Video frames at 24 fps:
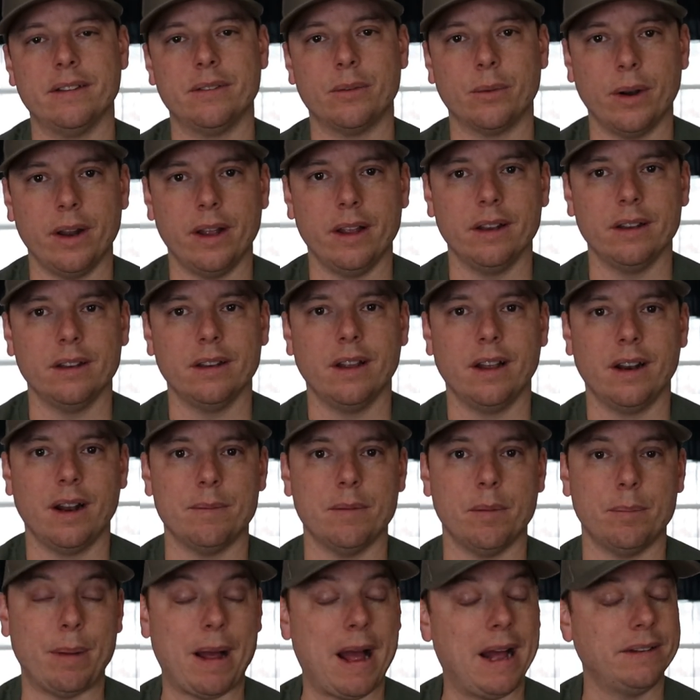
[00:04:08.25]
this written, and
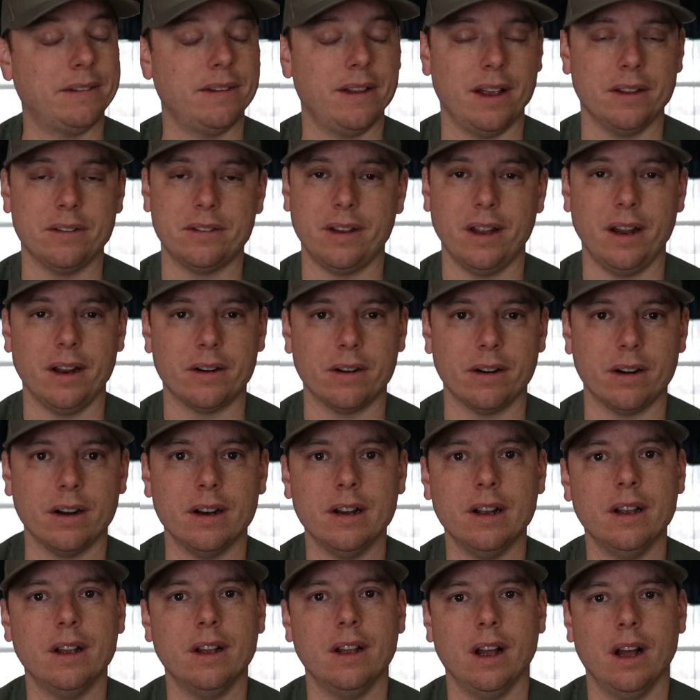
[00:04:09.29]
I'm a bad test taker,